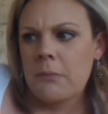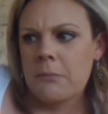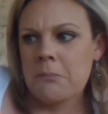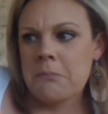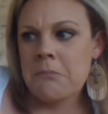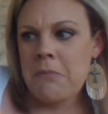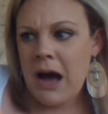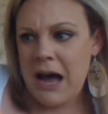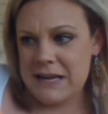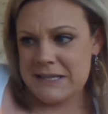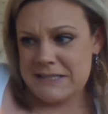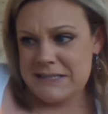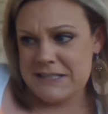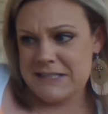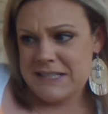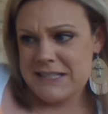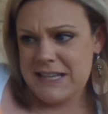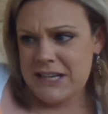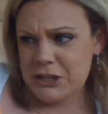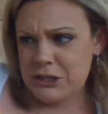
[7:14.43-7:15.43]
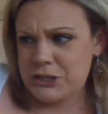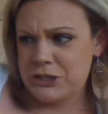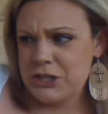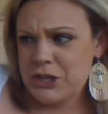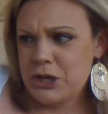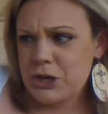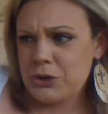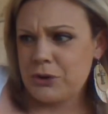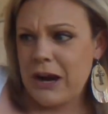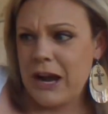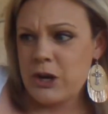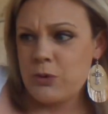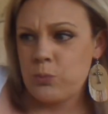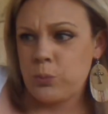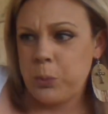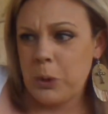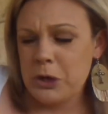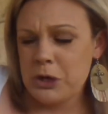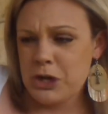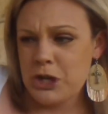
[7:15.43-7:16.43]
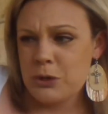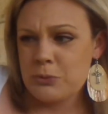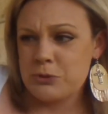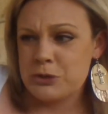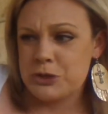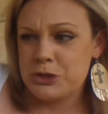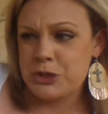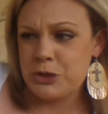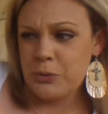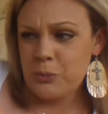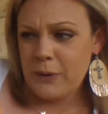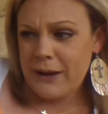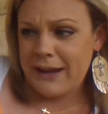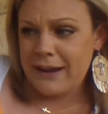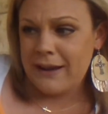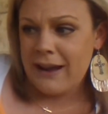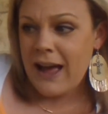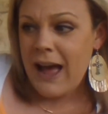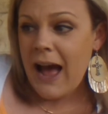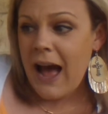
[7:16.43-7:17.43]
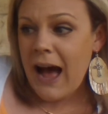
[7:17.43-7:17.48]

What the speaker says: My dear, she cried, what are you doing?